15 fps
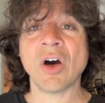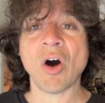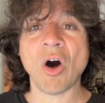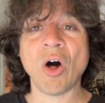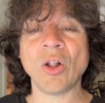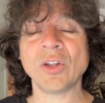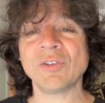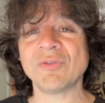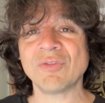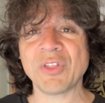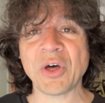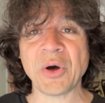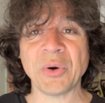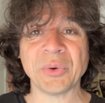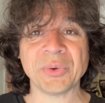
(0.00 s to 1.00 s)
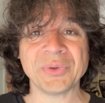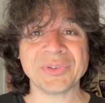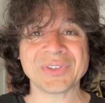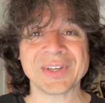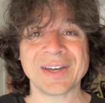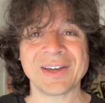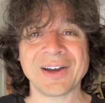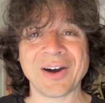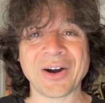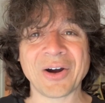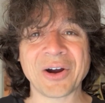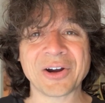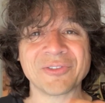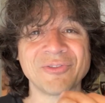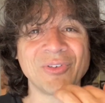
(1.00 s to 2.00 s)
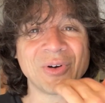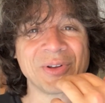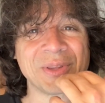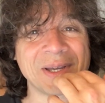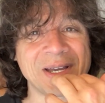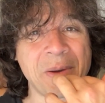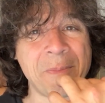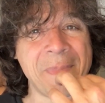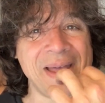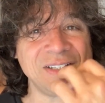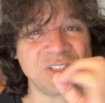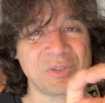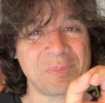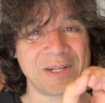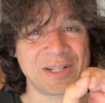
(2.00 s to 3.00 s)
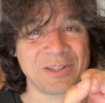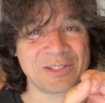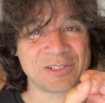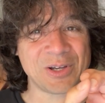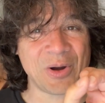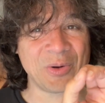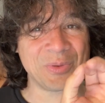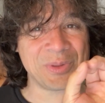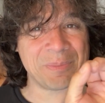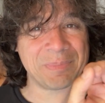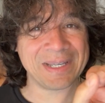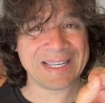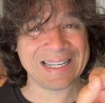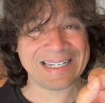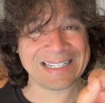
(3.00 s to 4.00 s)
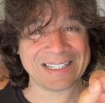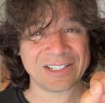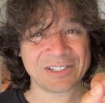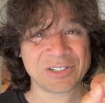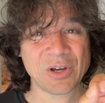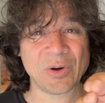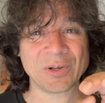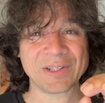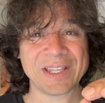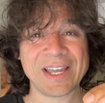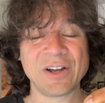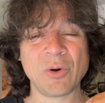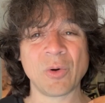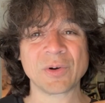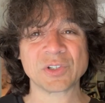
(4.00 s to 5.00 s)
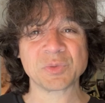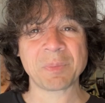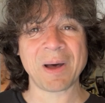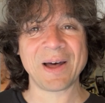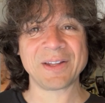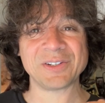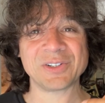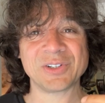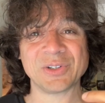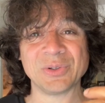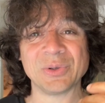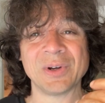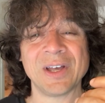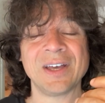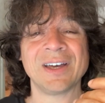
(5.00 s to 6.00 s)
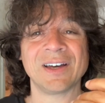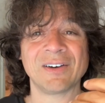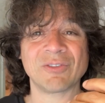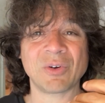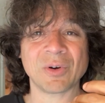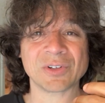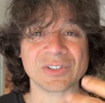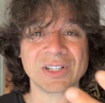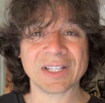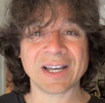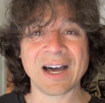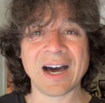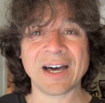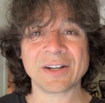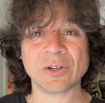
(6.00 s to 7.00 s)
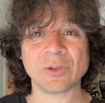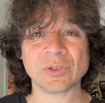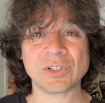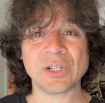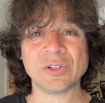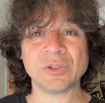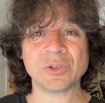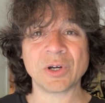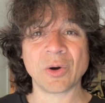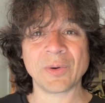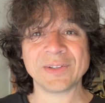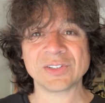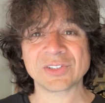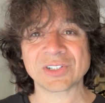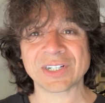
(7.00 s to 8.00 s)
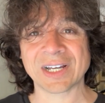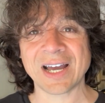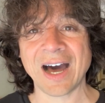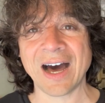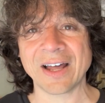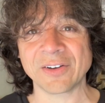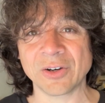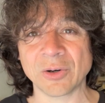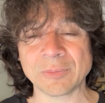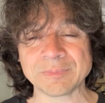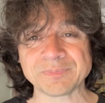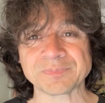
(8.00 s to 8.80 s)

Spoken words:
All of those are for the commencement of the tone, the beginning of the tone, and they correspond to, of course, legato, tenuto, and staccato.